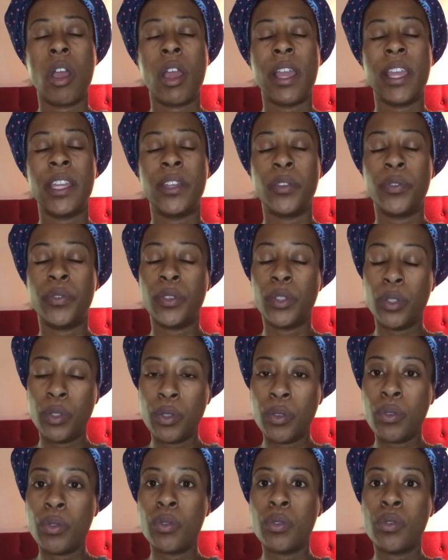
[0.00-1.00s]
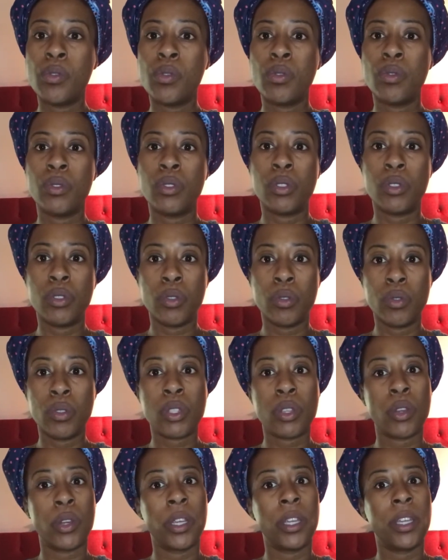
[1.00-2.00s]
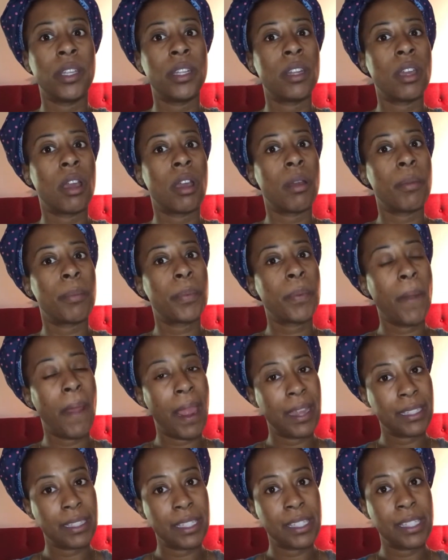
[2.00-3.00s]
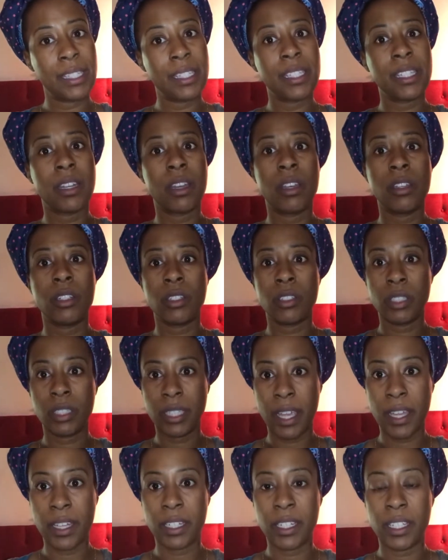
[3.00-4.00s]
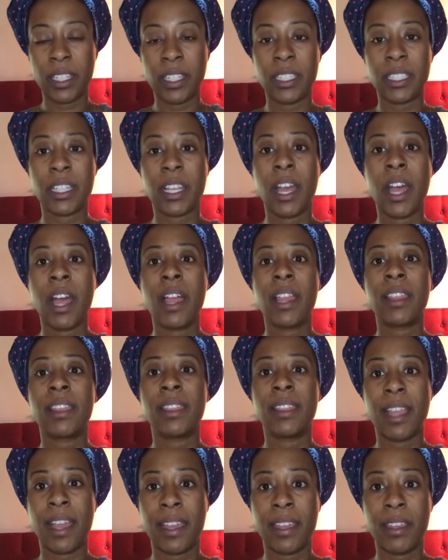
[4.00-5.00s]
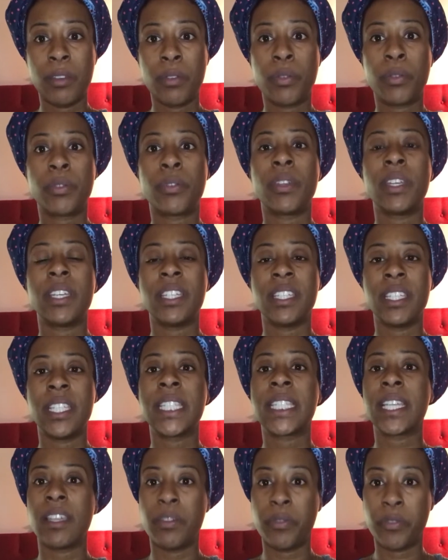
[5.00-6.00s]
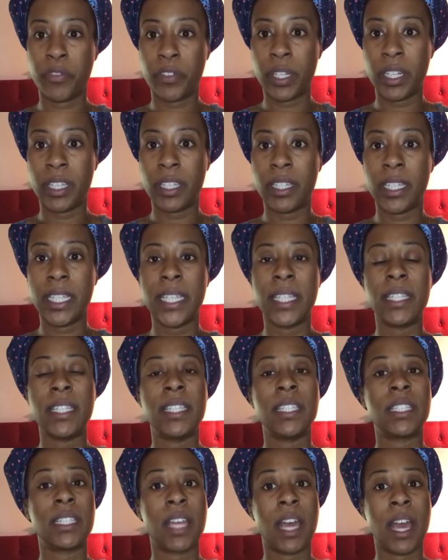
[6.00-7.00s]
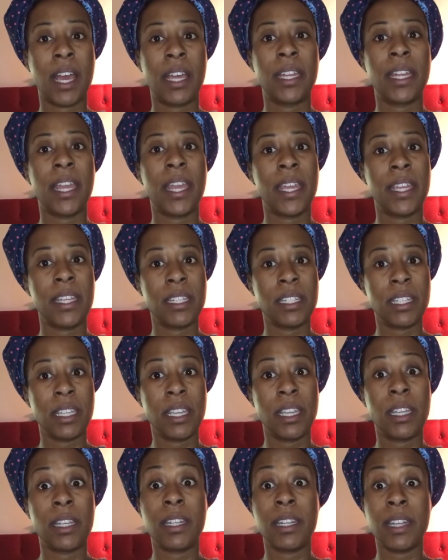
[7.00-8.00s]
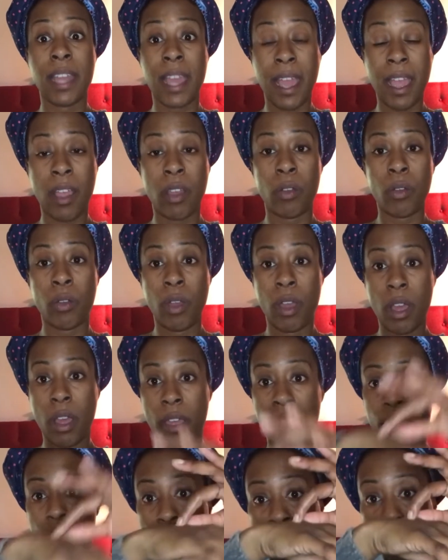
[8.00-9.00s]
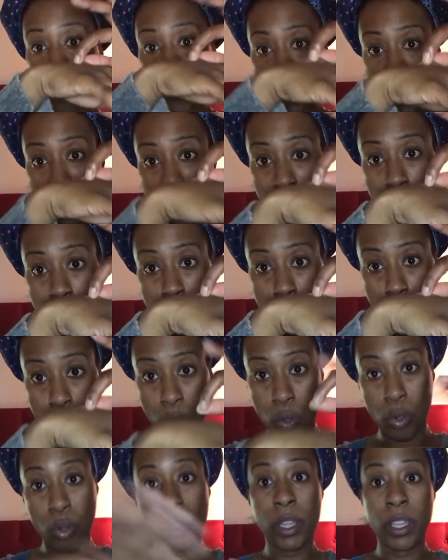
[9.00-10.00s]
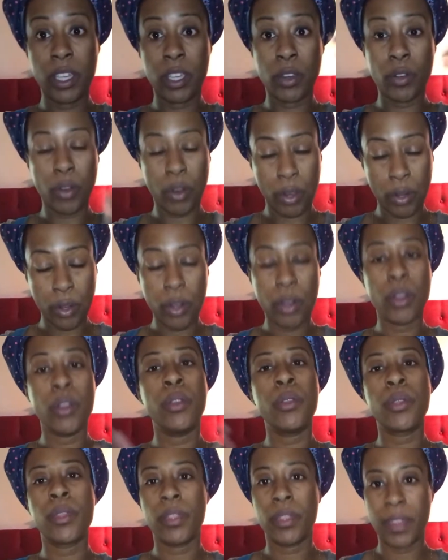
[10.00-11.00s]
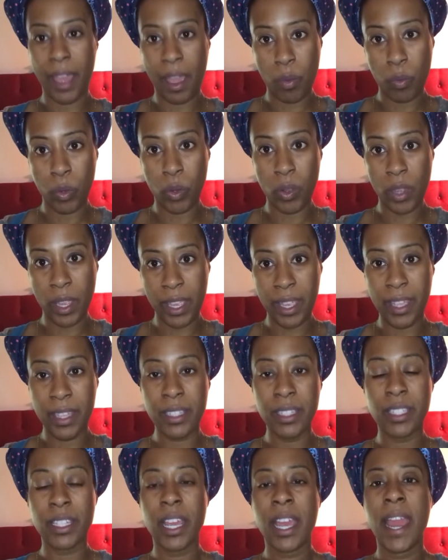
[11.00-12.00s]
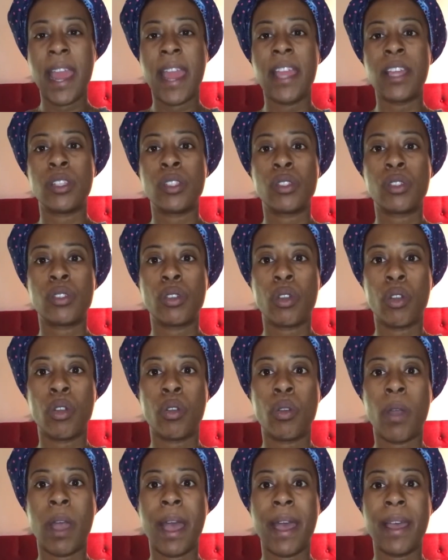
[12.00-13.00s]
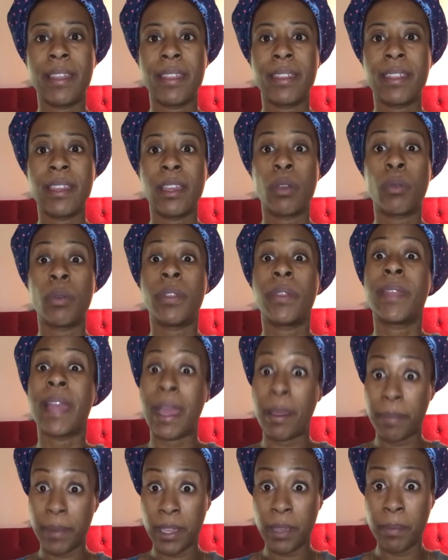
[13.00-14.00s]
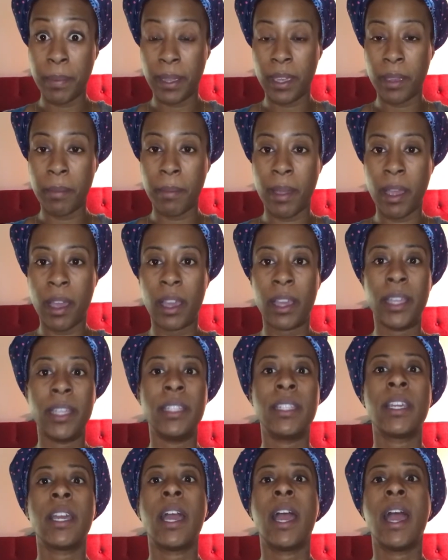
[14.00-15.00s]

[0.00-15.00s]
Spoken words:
if you do certain practices and understandings, life is infinite. It is not ending. Now, the physical here on earth, that will end. And so I think with that keeping in mind,